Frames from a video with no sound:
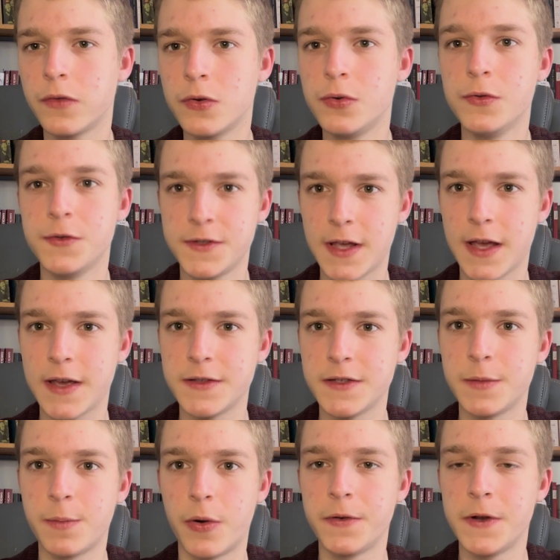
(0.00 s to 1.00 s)
crusades
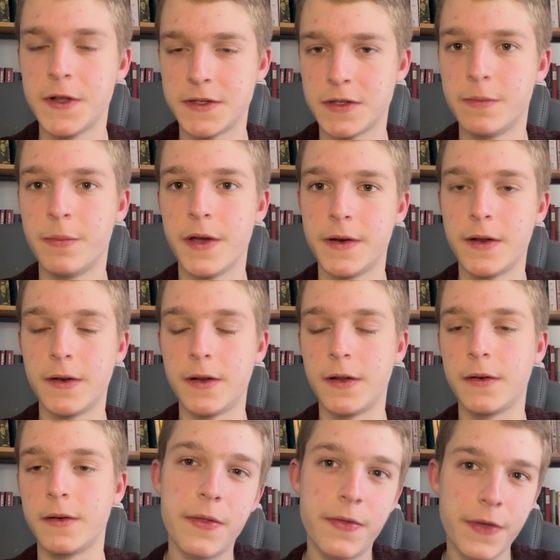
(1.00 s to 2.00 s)
it participated
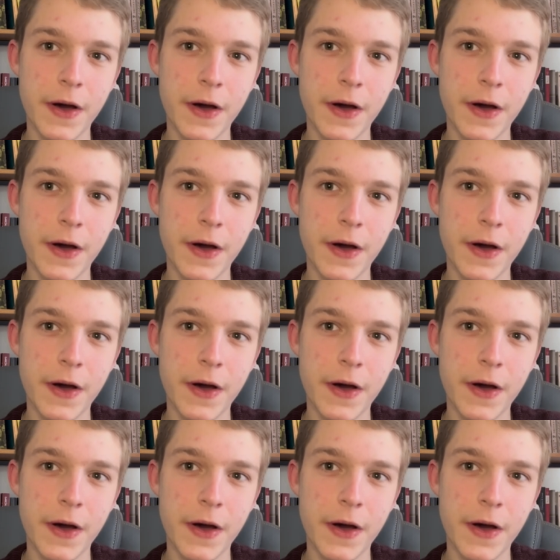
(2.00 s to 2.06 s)
in.